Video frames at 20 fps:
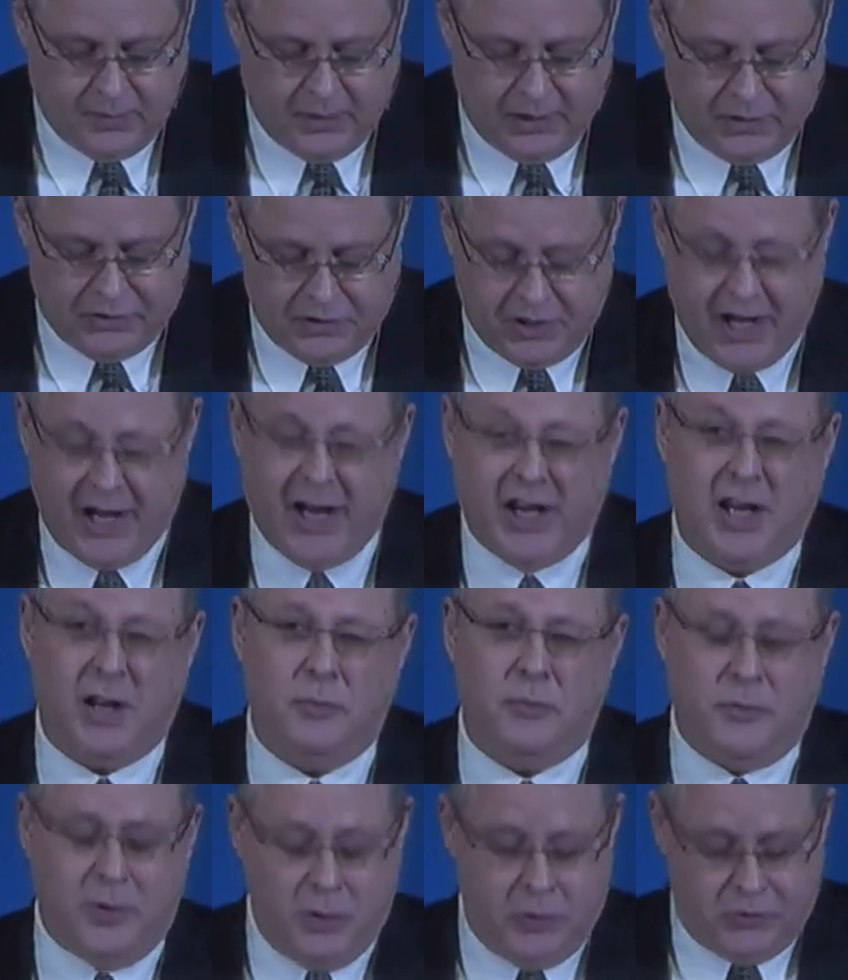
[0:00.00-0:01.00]
it's kind of
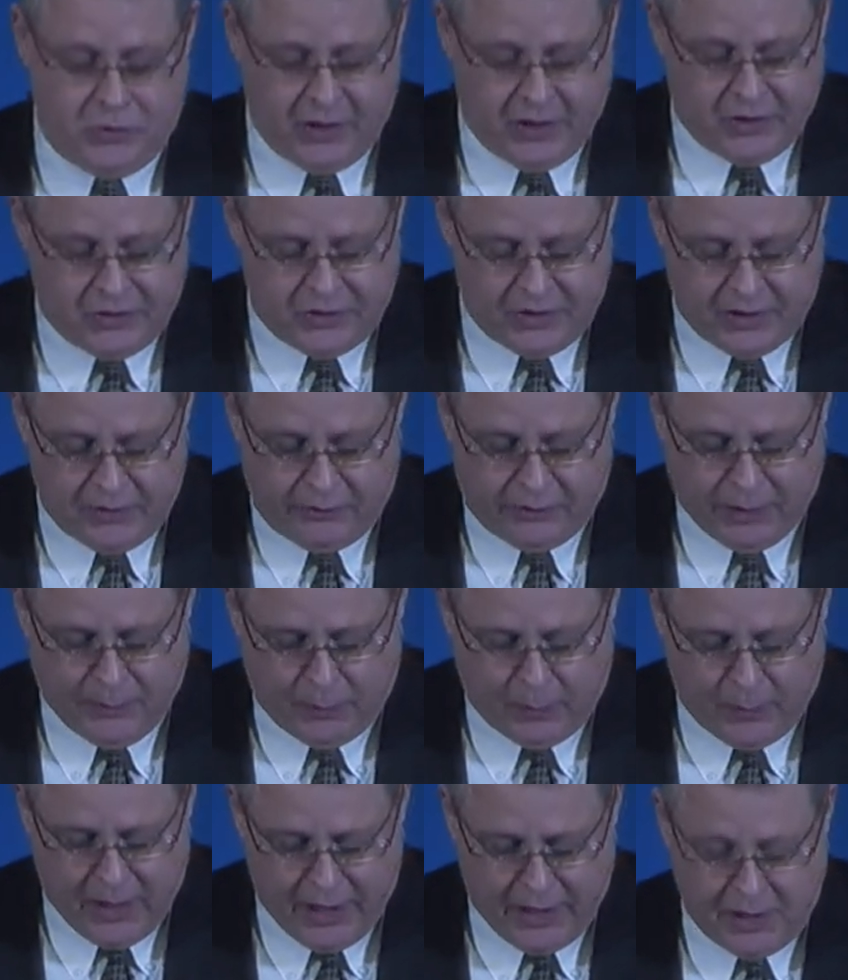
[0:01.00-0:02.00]
confusing to
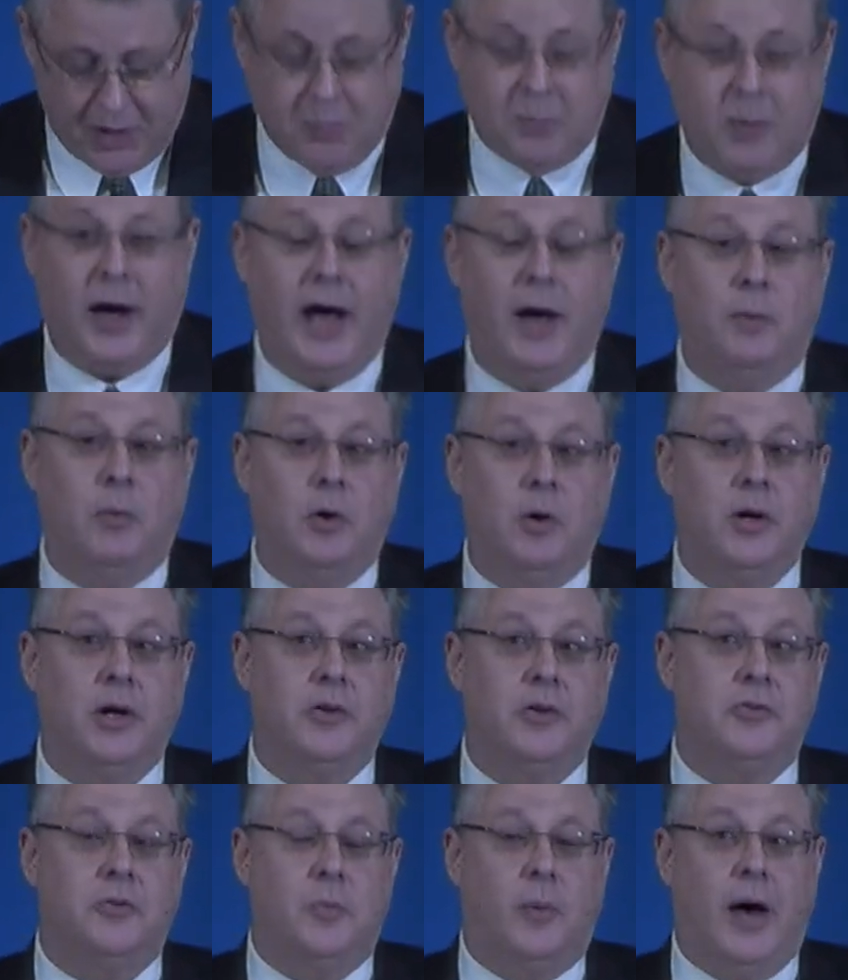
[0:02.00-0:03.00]
flip around in the Bible
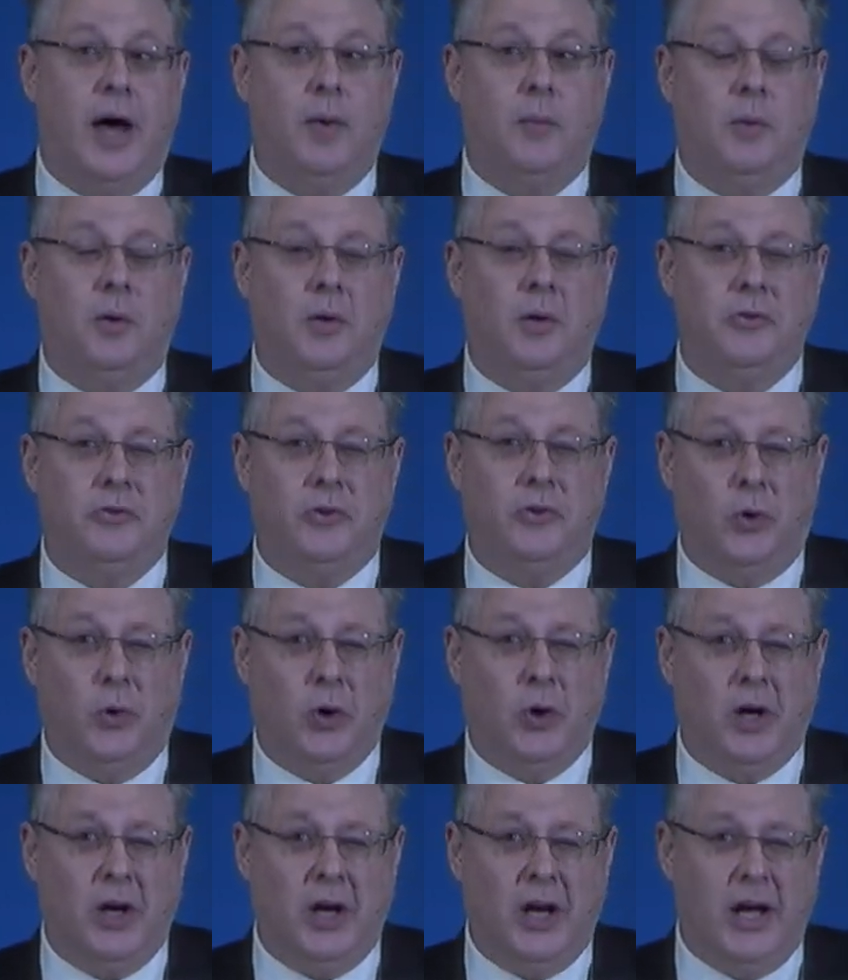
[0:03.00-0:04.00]
because the Bible isn't
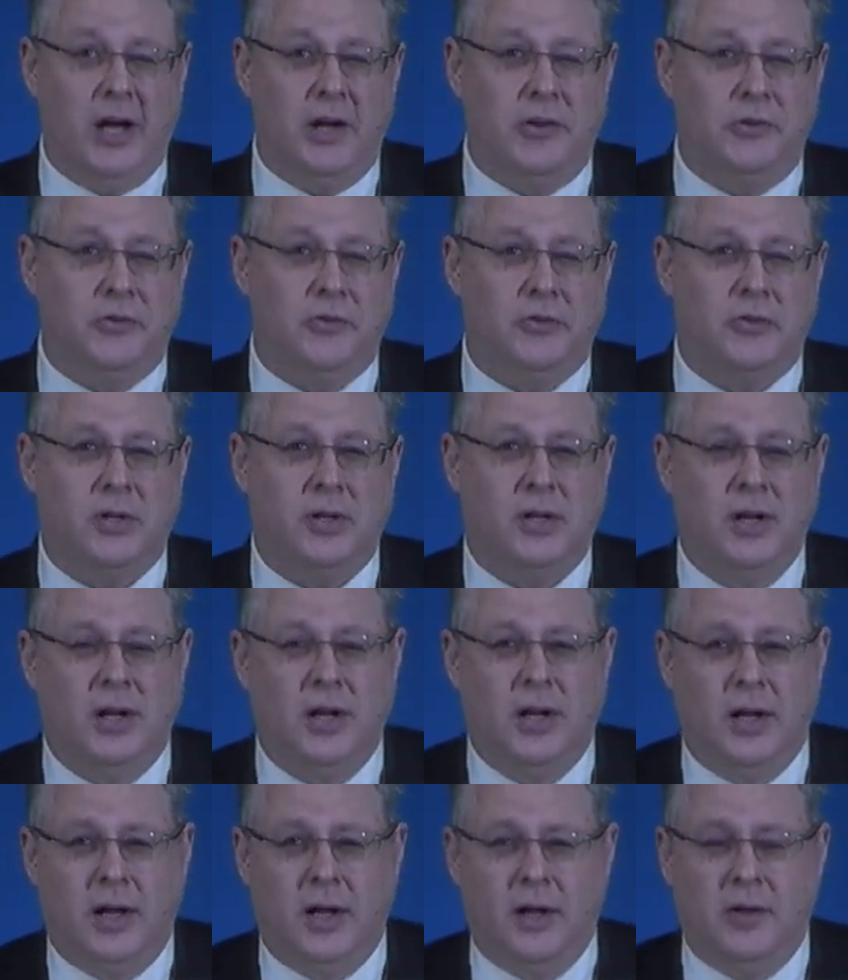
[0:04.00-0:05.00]
organized.
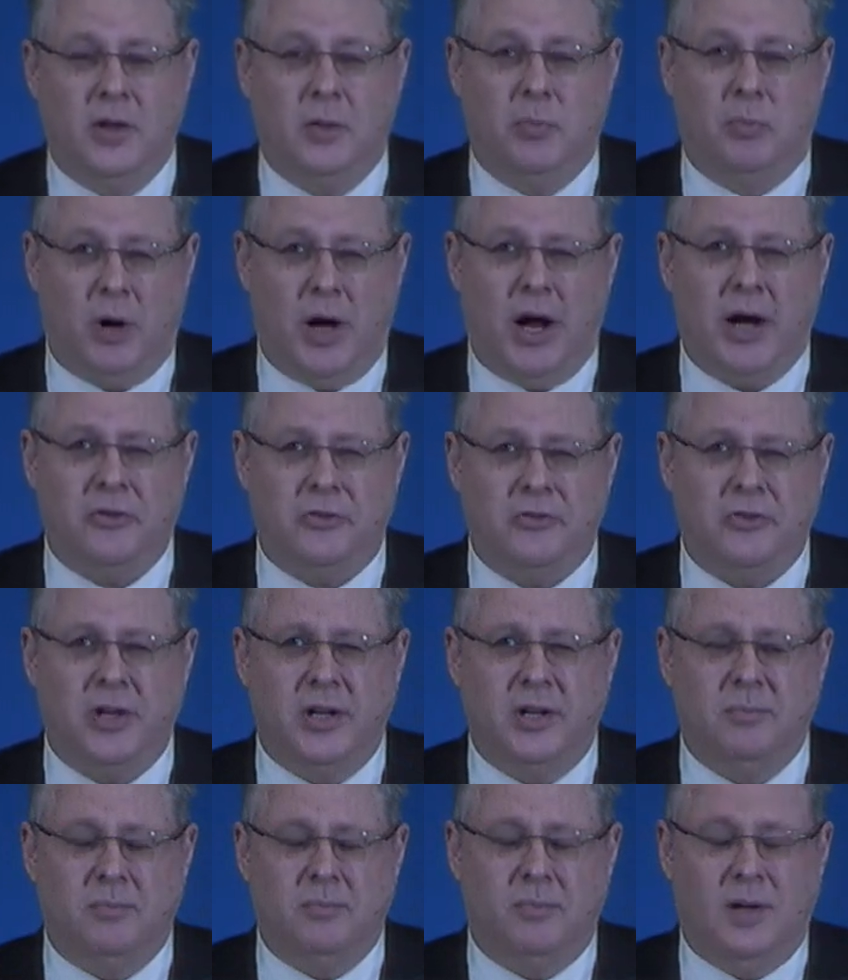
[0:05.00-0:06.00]
The
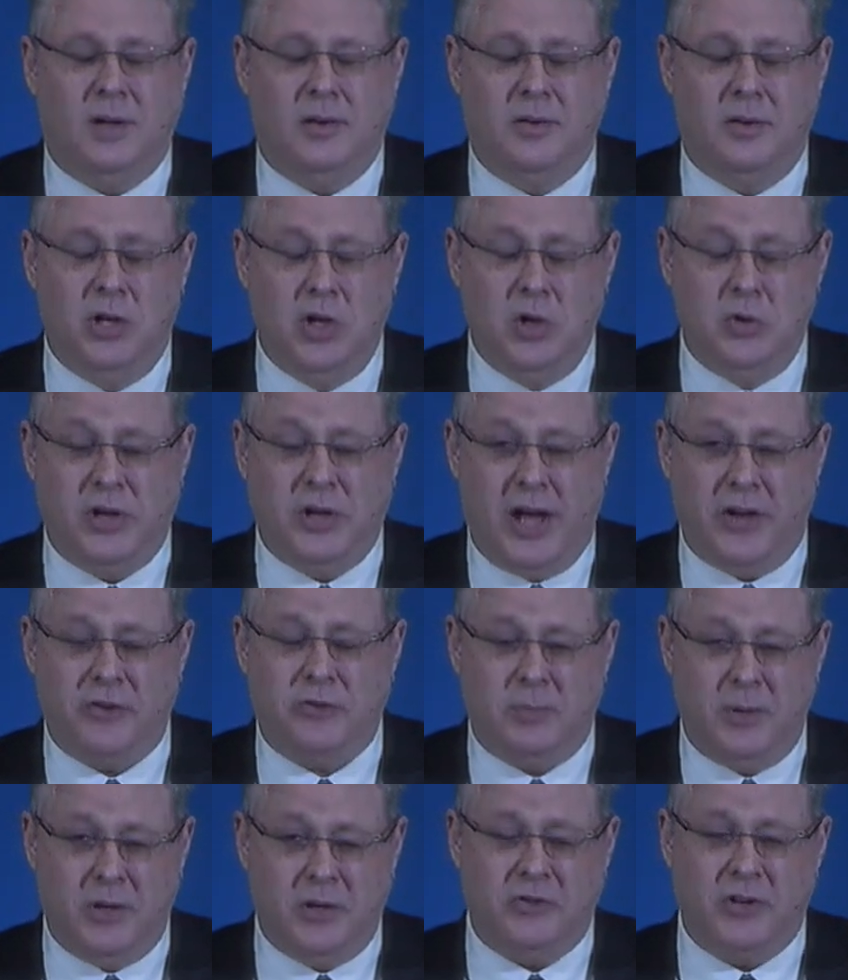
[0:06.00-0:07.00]
Protestant New
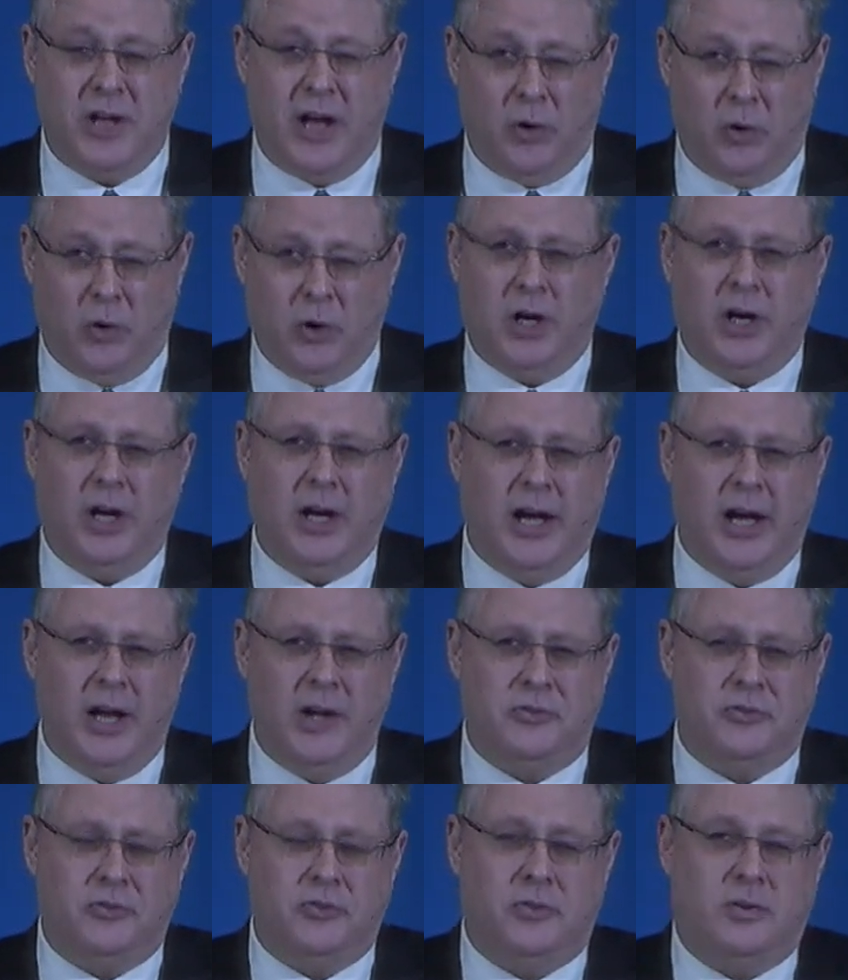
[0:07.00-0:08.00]
Testament is not
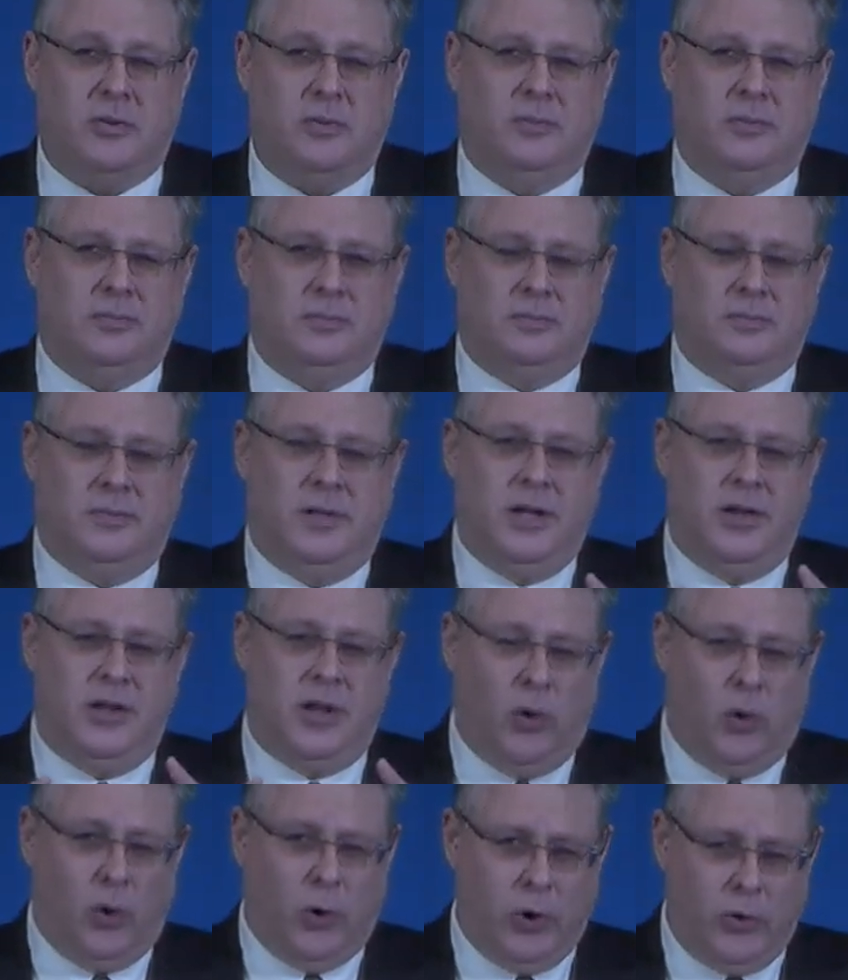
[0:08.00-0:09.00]
organized in the
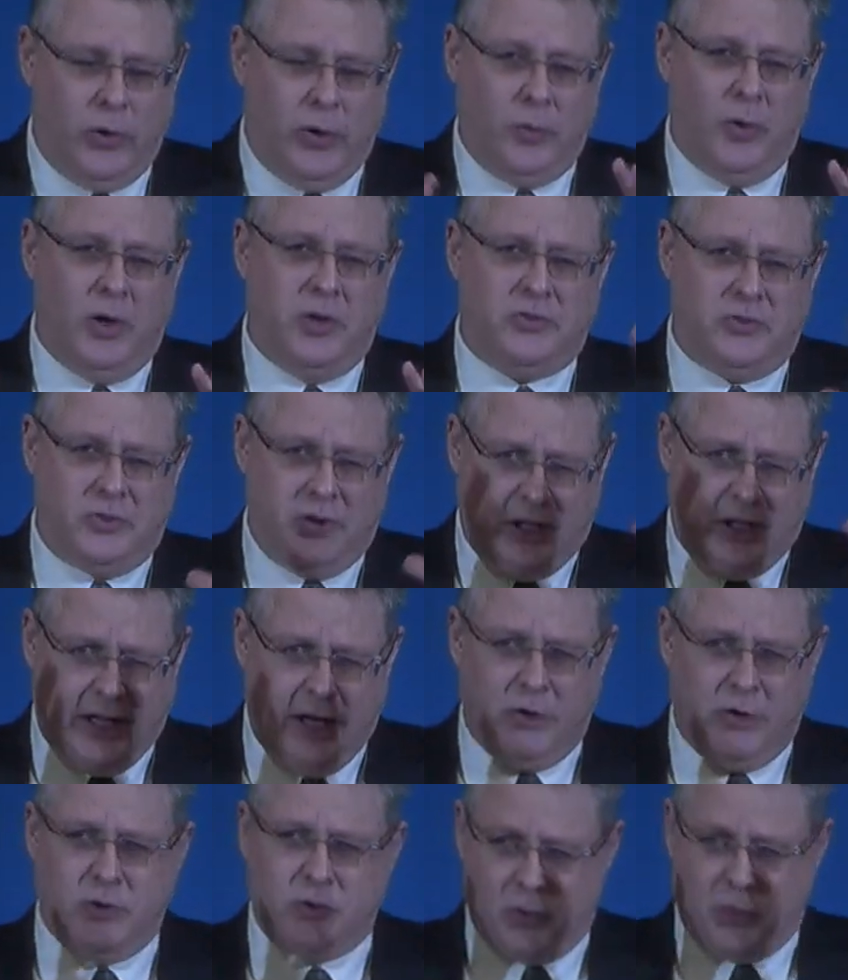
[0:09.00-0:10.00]
order in which the
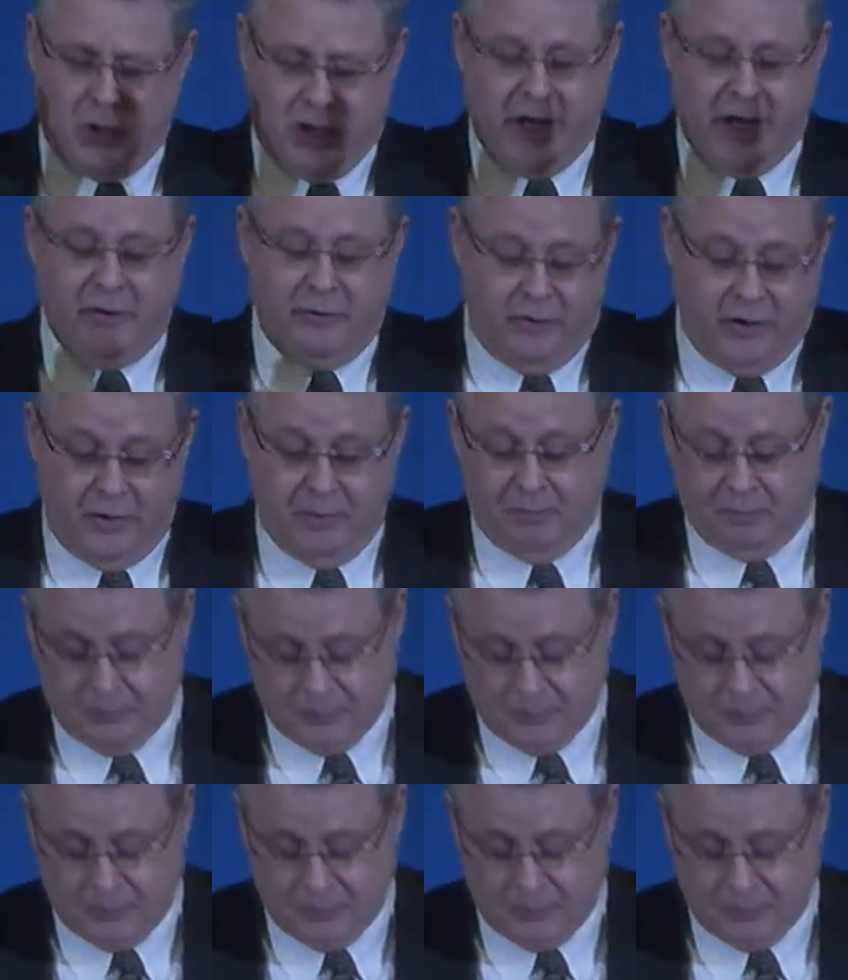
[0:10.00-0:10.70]
letters were given.